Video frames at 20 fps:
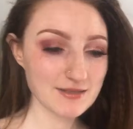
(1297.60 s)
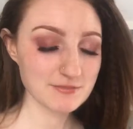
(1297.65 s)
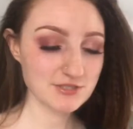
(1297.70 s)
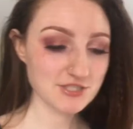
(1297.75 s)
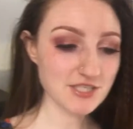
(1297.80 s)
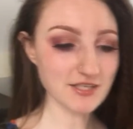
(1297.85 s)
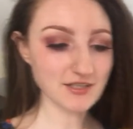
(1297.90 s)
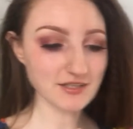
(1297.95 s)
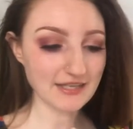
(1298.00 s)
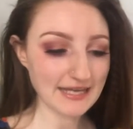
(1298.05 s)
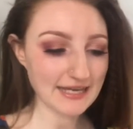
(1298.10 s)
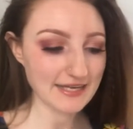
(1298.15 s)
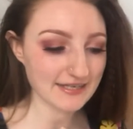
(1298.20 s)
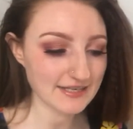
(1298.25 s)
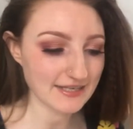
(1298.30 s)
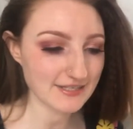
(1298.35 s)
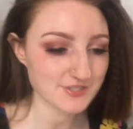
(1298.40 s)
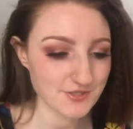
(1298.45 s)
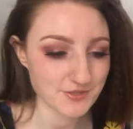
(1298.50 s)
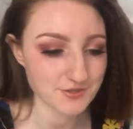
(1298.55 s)
Michelle, how did
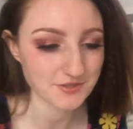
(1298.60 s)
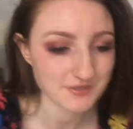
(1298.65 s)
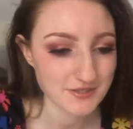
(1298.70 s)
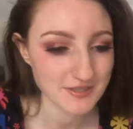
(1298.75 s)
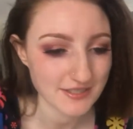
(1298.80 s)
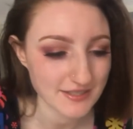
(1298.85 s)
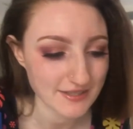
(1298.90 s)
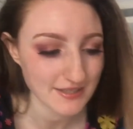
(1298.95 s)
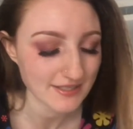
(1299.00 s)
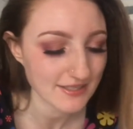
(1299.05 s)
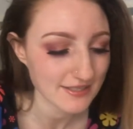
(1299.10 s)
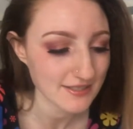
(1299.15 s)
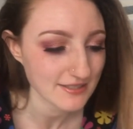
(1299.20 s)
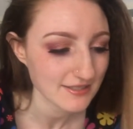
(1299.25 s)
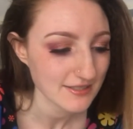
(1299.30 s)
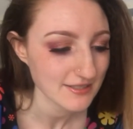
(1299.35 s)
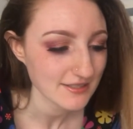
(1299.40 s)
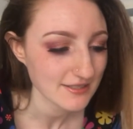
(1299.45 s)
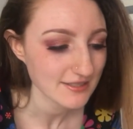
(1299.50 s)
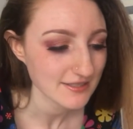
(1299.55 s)
I do?
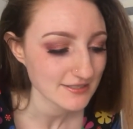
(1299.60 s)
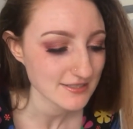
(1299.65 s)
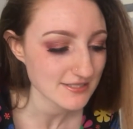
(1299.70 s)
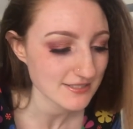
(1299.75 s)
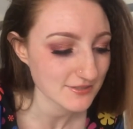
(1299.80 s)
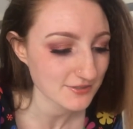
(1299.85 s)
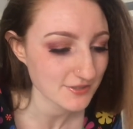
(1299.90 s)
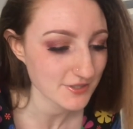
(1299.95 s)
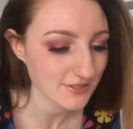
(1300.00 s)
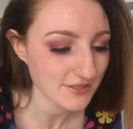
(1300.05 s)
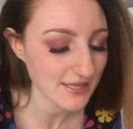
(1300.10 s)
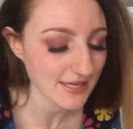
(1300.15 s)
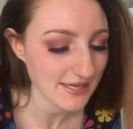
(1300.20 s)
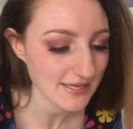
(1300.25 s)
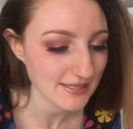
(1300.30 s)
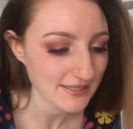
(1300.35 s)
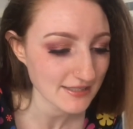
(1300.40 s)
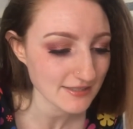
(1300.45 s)
Does it look okay?